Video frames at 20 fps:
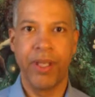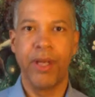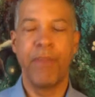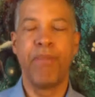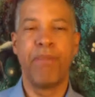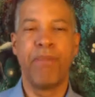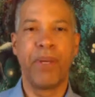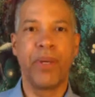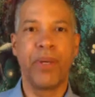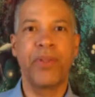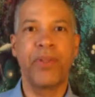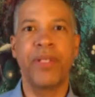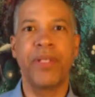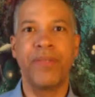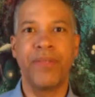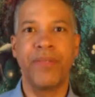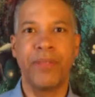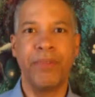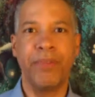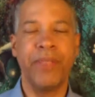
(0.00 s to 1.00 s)
Both of
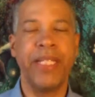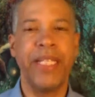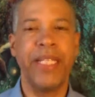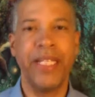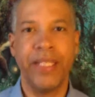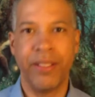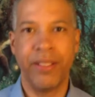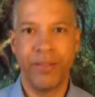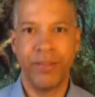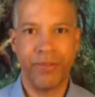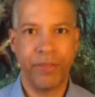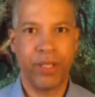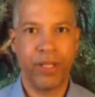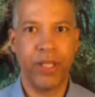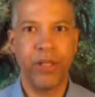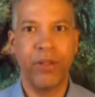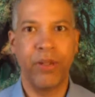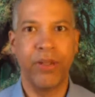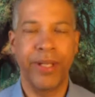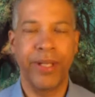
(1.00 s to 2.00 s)
them need to
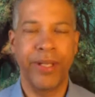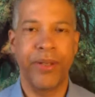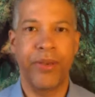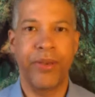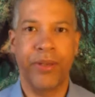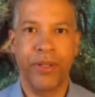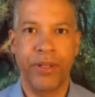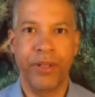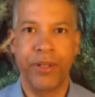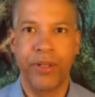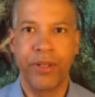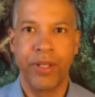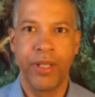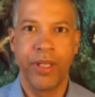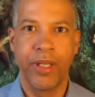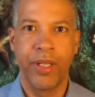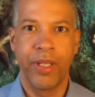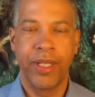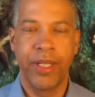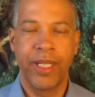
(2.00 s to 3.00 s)
flow in order
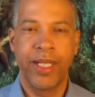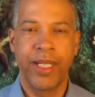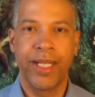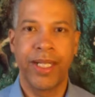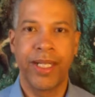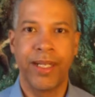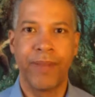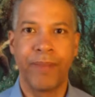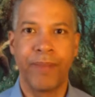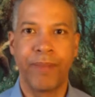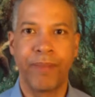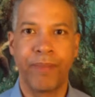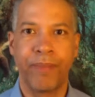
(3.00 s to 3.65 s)
um,